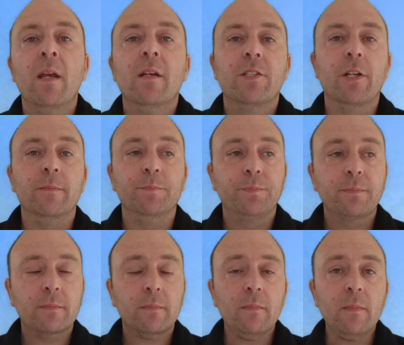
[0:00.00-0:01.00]
So
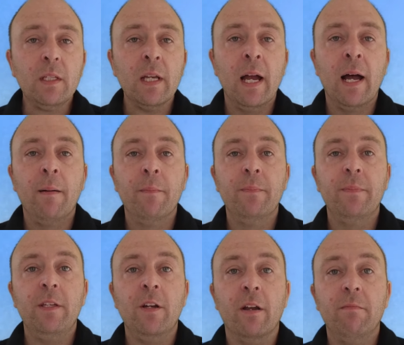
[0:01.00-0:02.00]

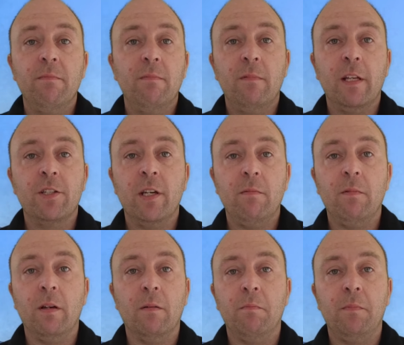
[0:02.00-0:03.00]
that's
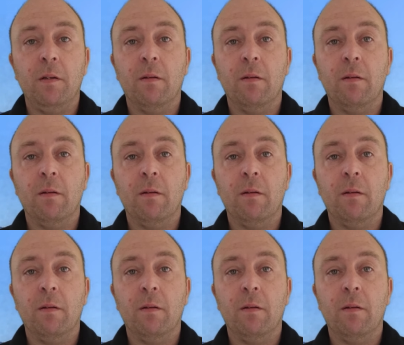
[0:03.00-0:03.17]
it.